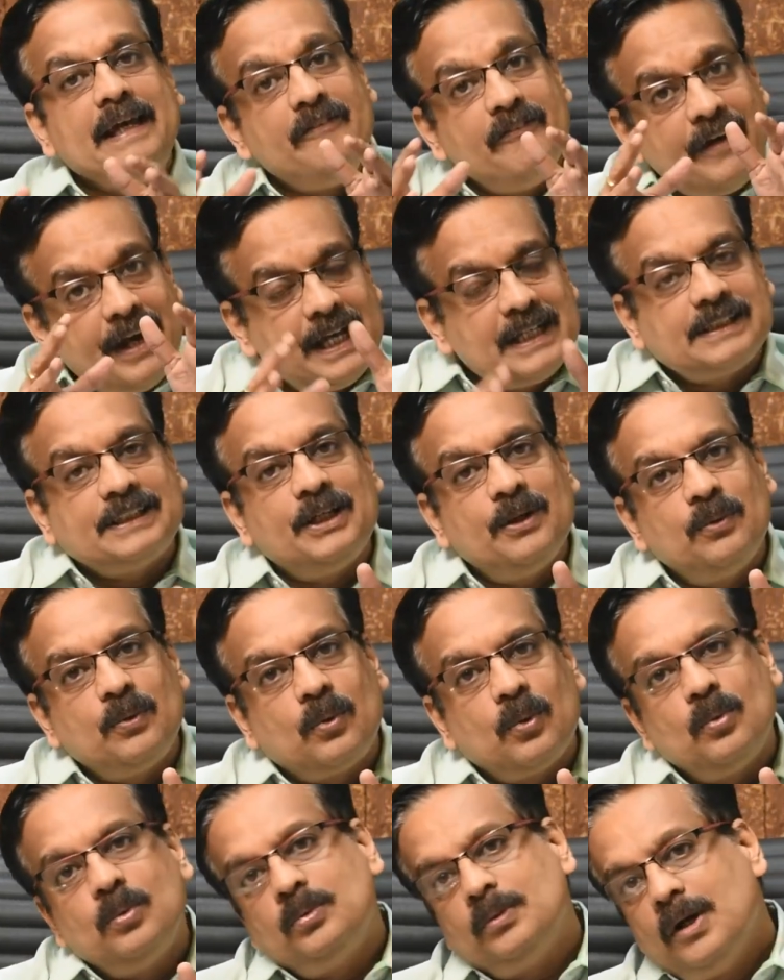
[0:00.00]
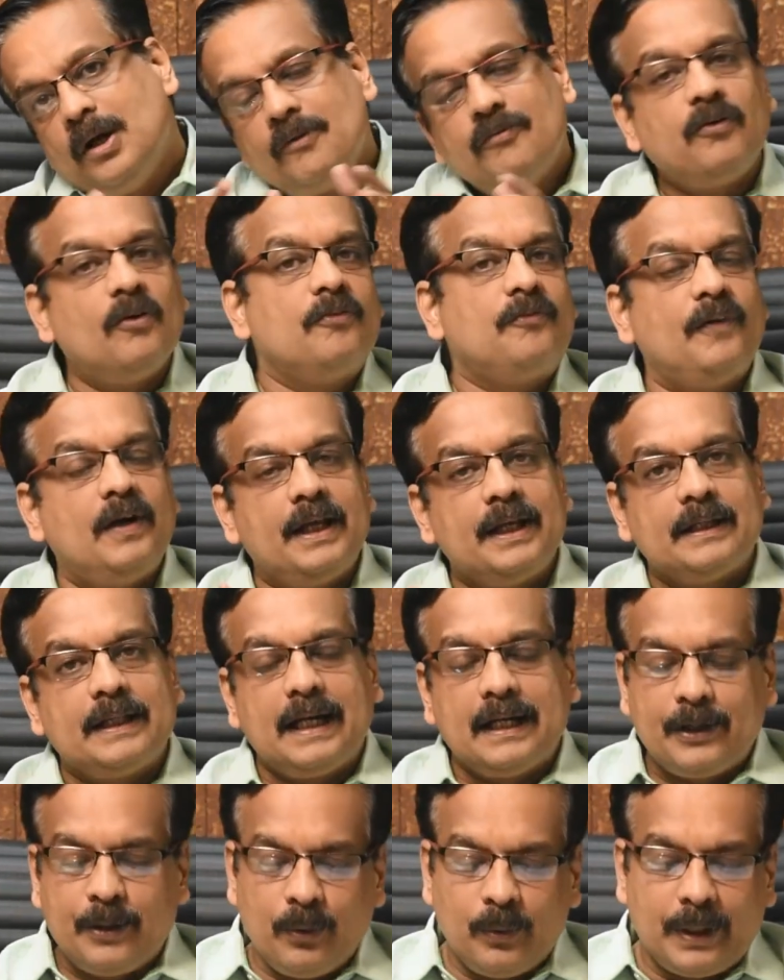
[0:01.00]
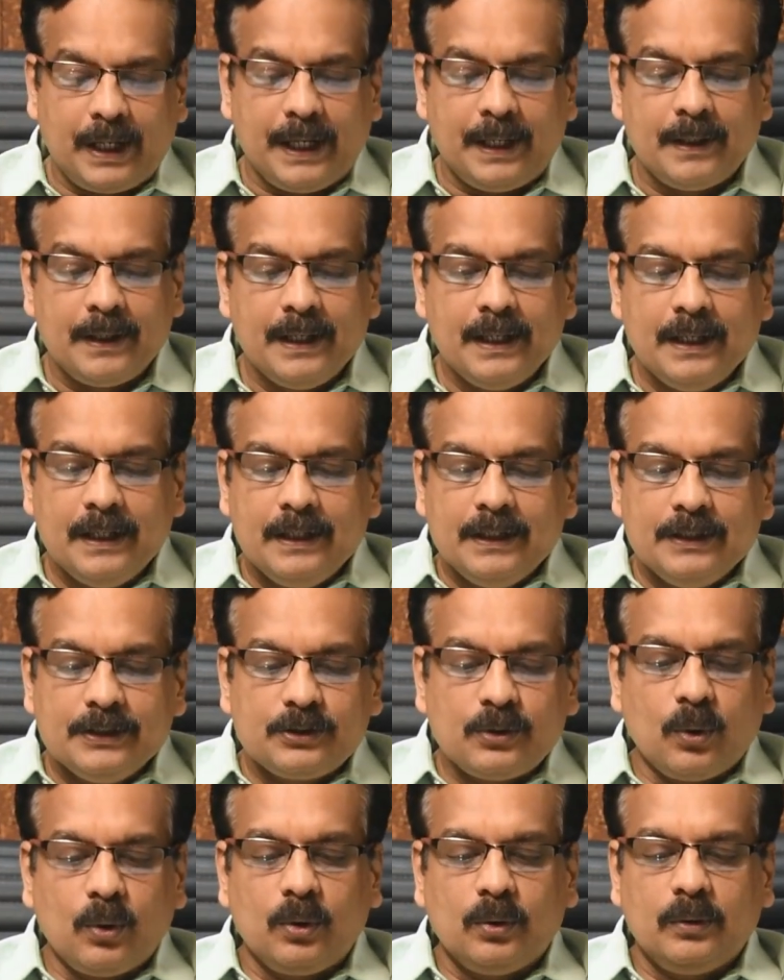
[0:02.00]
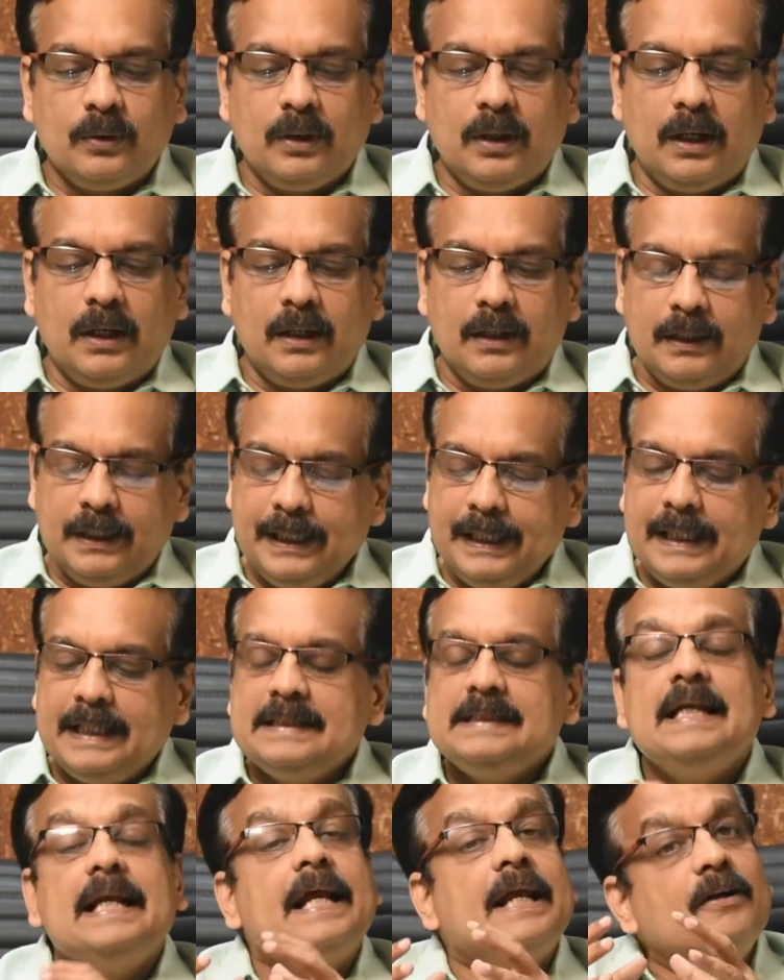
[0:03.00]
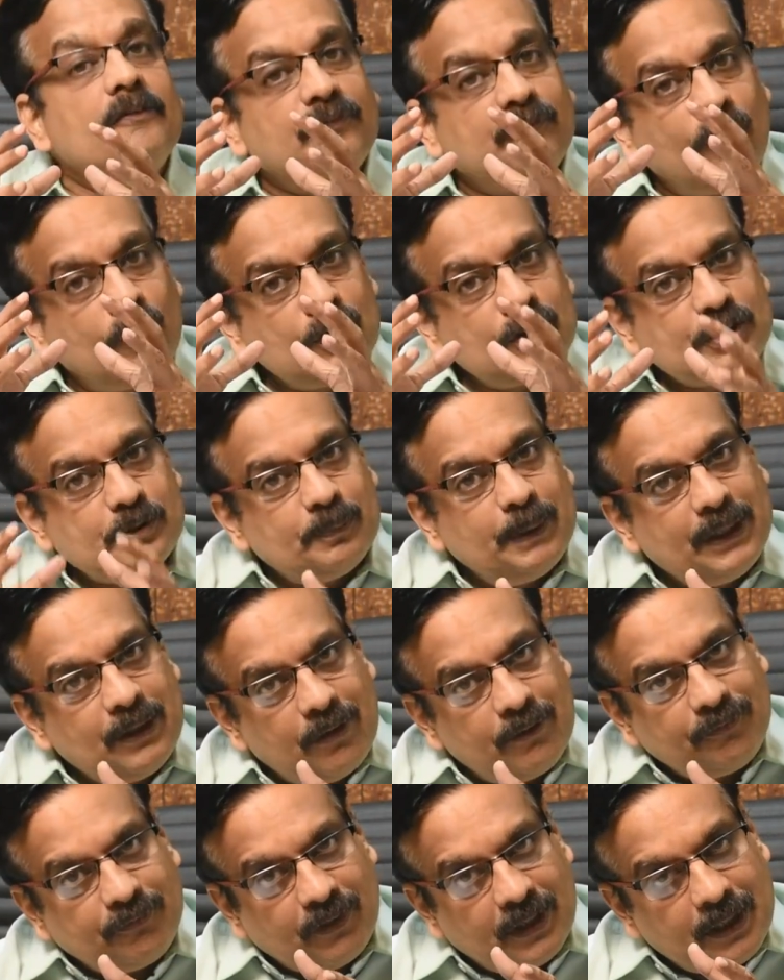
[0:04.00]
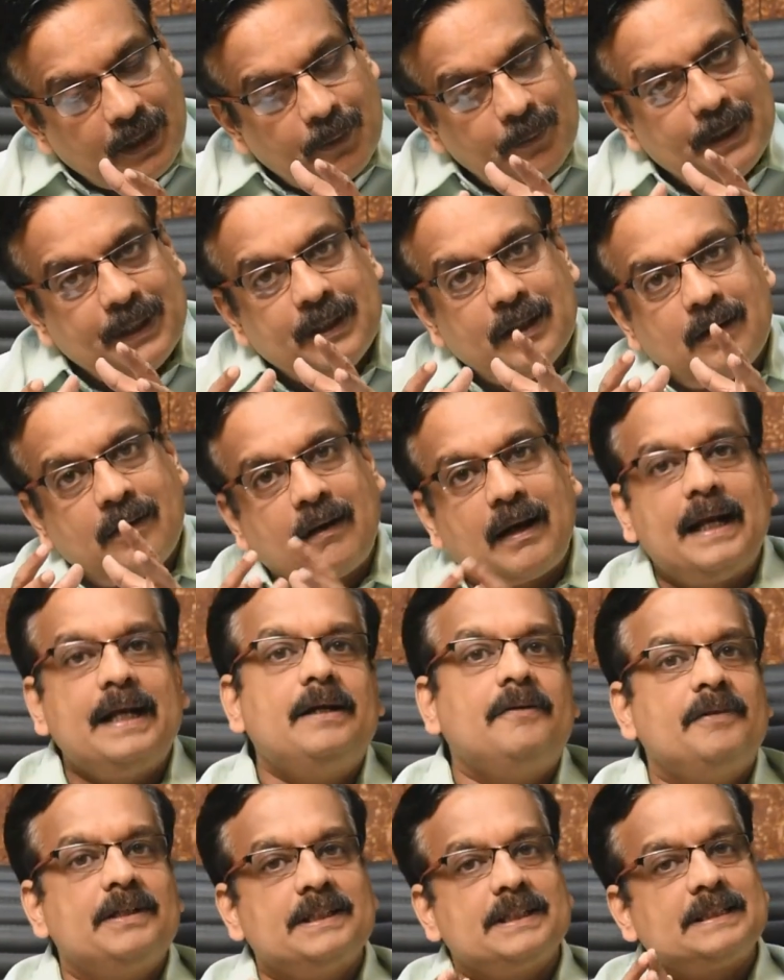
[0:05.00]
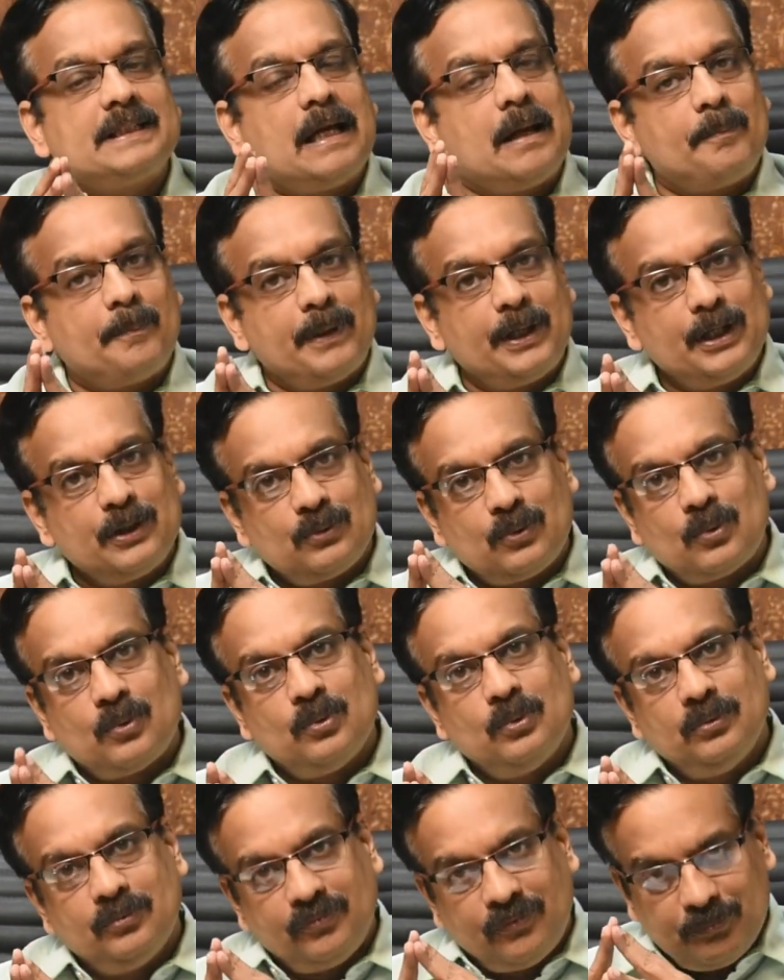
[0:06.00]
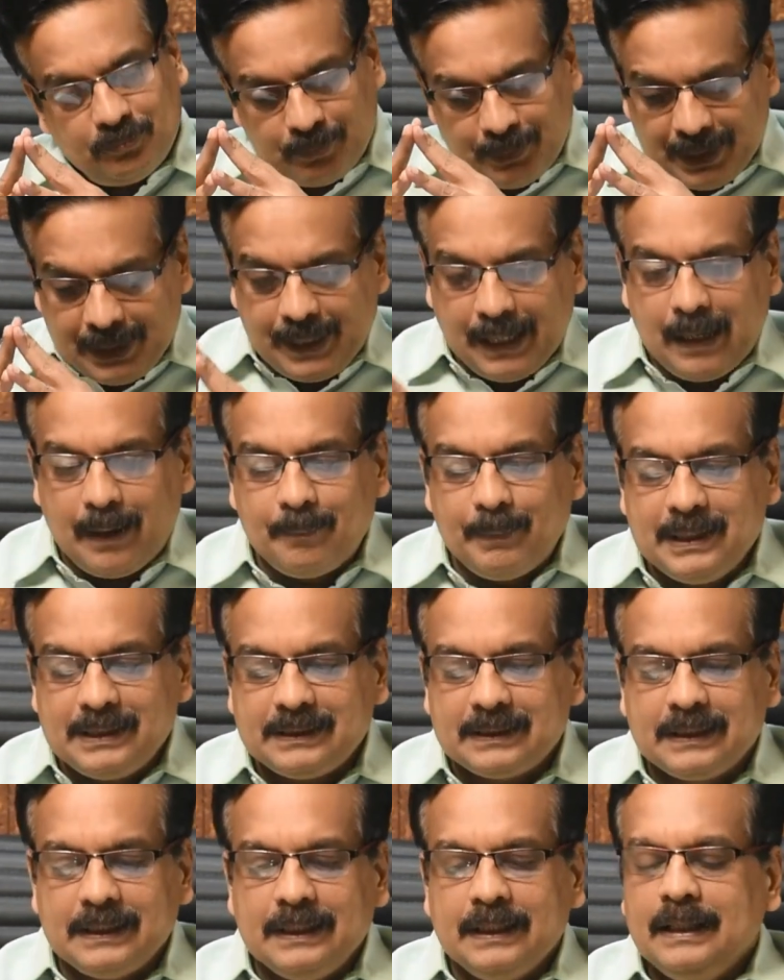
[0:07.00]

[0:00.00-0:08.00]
evasive to fulfilling that duty. So, it is an enforcement of fundamental right which is happening through mandamus.